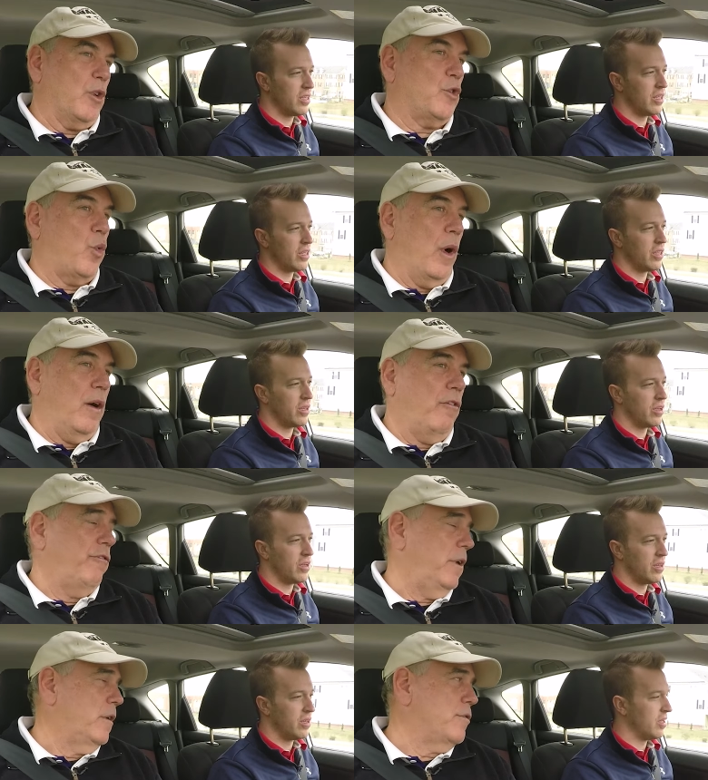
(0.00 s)
Speaker 1: with
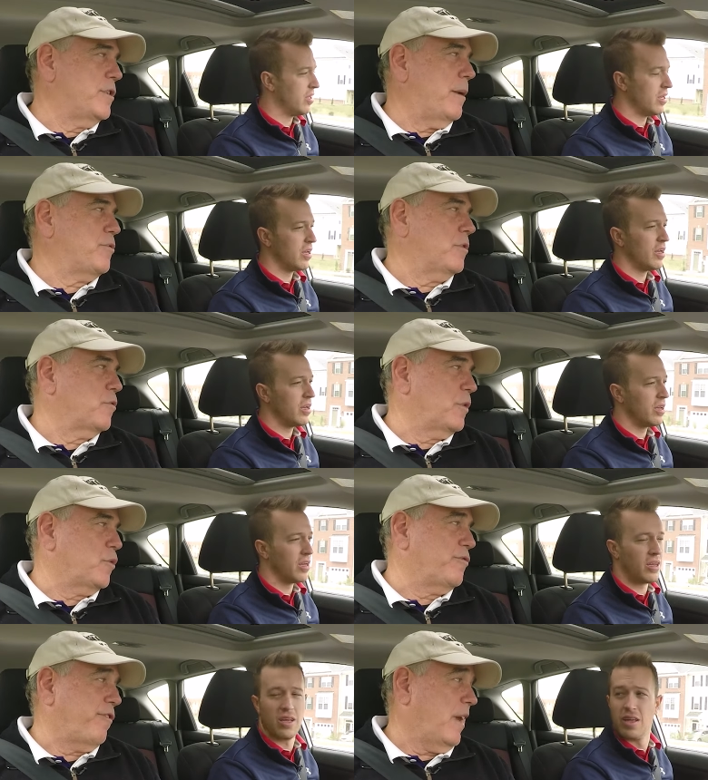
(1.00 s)
12 interceptions, which
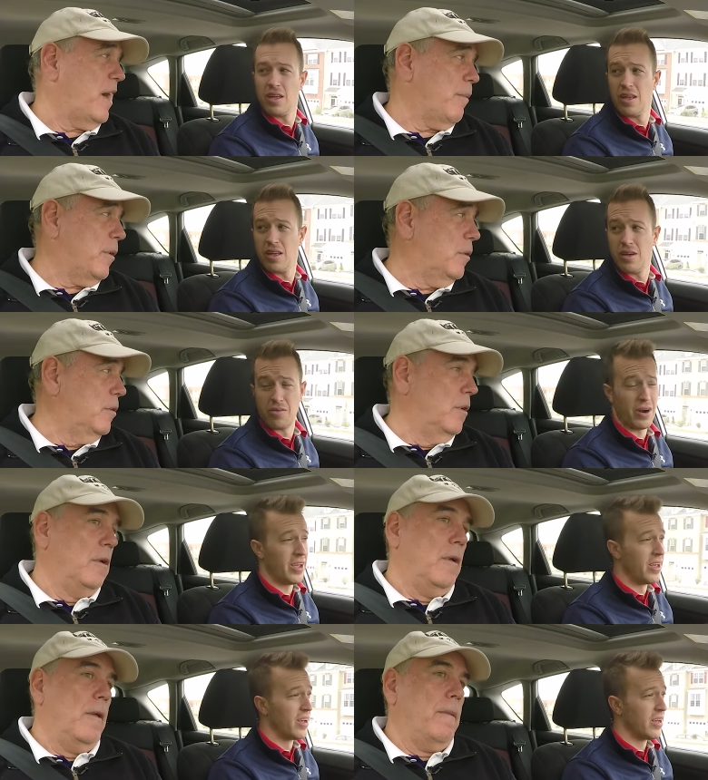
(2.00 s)
was phenomenal.
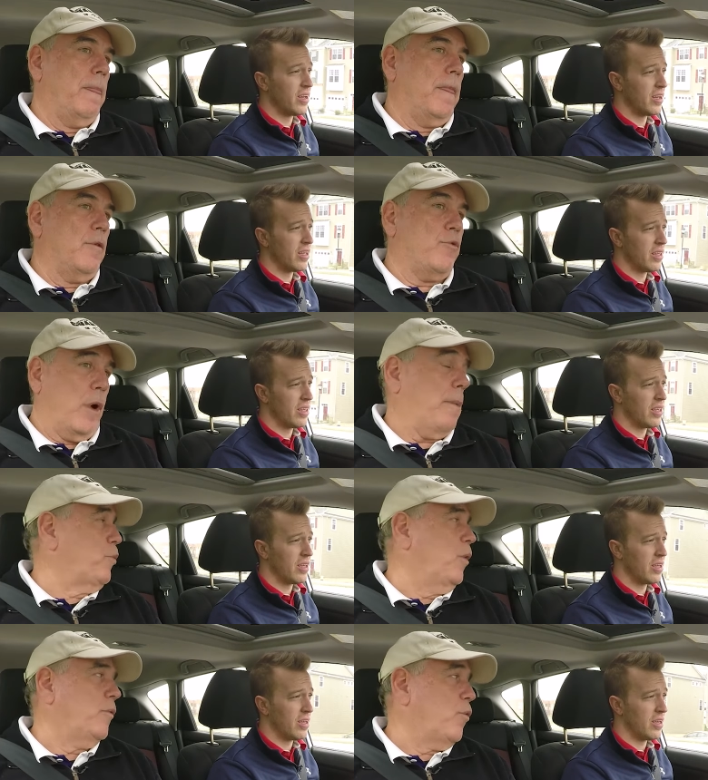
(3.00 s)
Right. Dropped
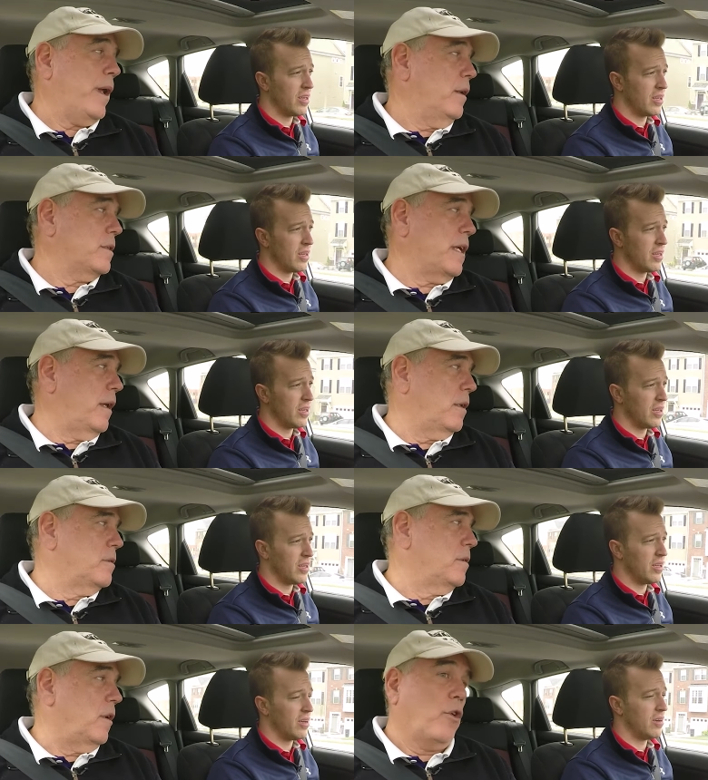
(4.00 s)
one right in his
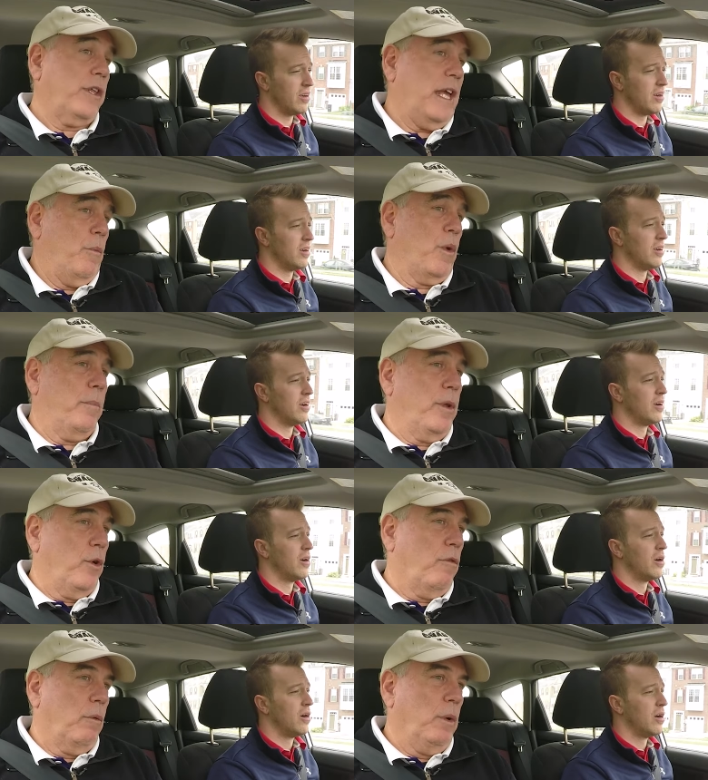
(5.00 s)
hands. Or the game would have been
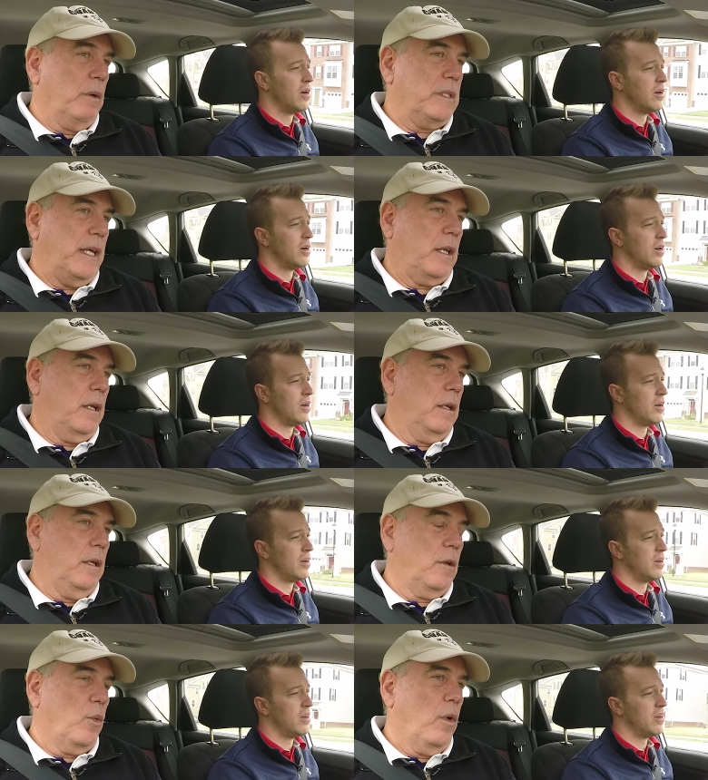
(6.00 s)
over. We would have taken a
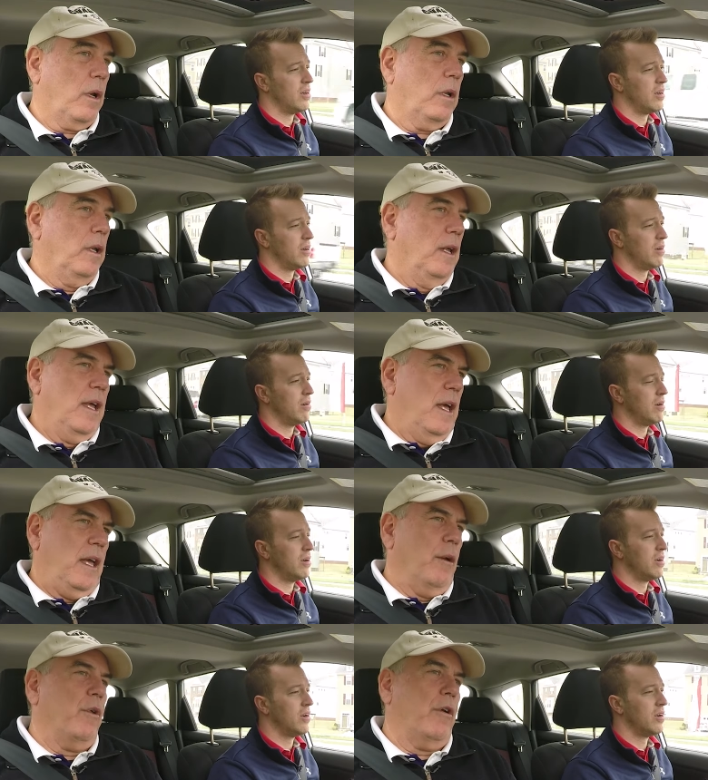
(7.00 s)
knee and won it. Oh.
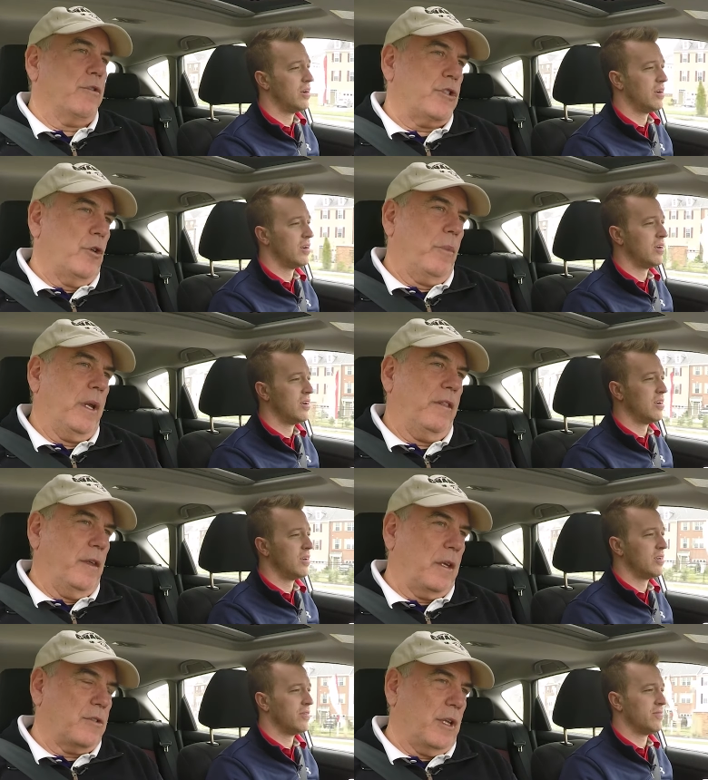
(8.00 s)
it there were so many
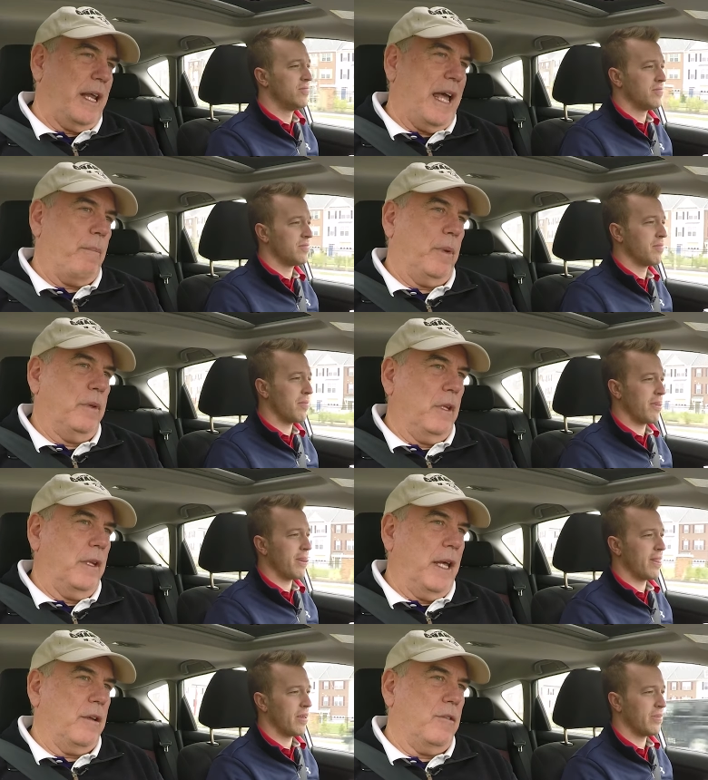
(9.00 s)
things that happened in
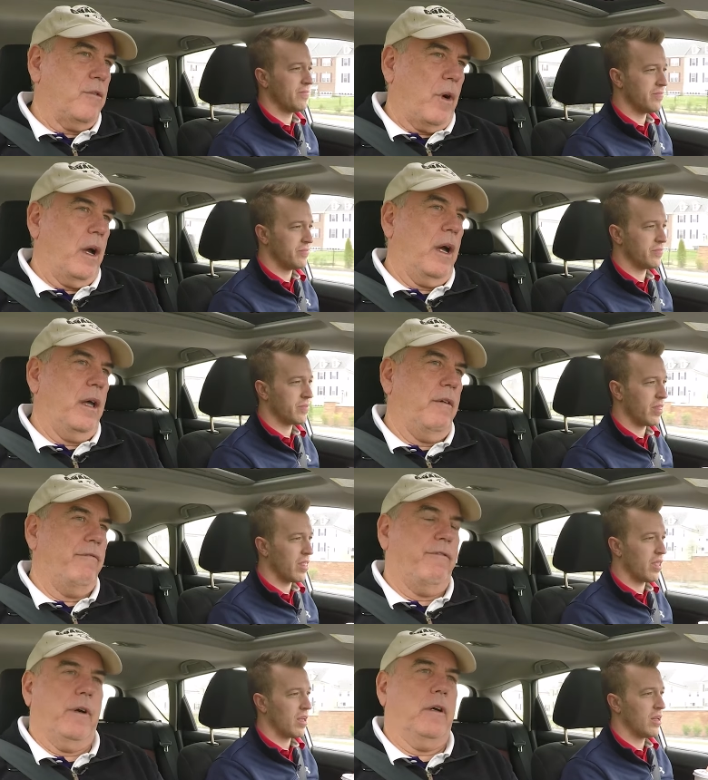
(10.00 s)
that drive.
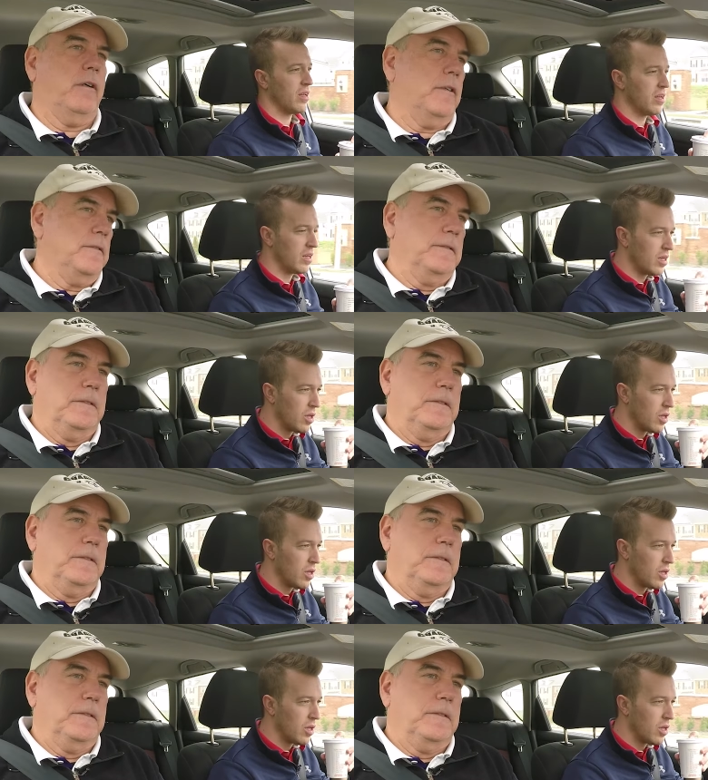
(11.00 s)
Uh,